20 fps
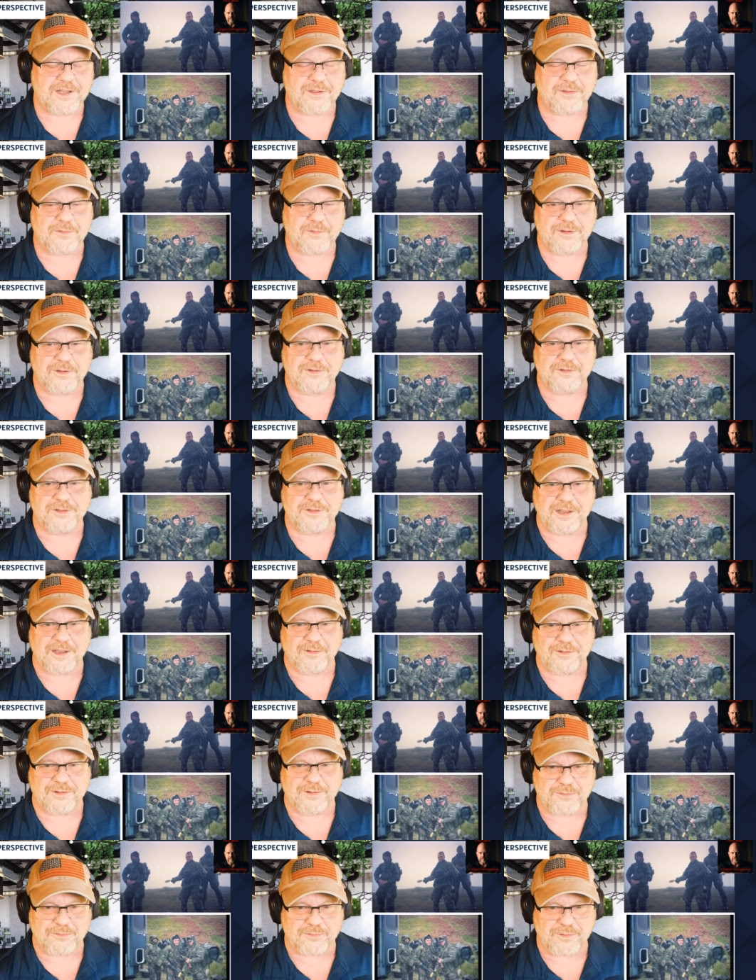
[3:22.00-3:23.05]
we were
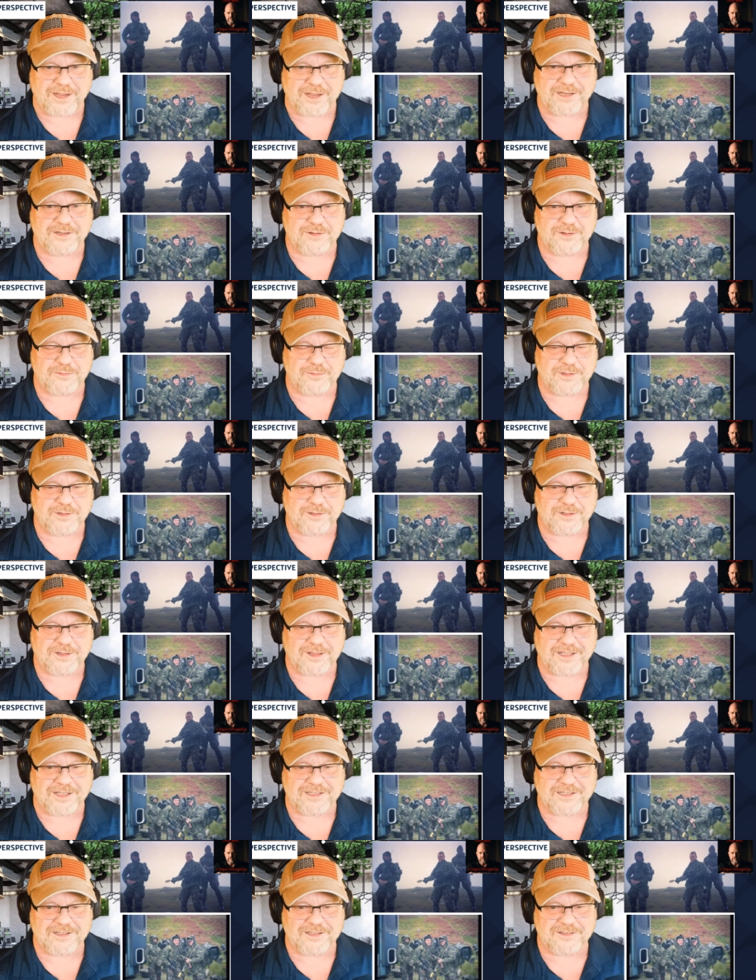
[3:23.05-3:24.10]
there, it rained, and we looked
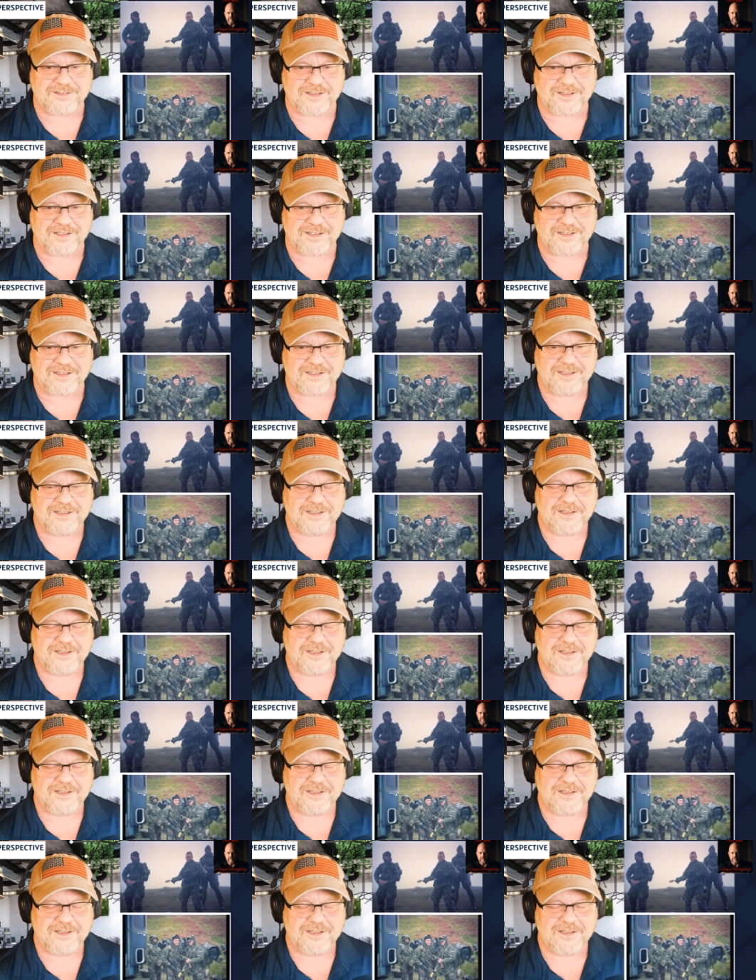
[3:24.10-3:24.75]
like this, like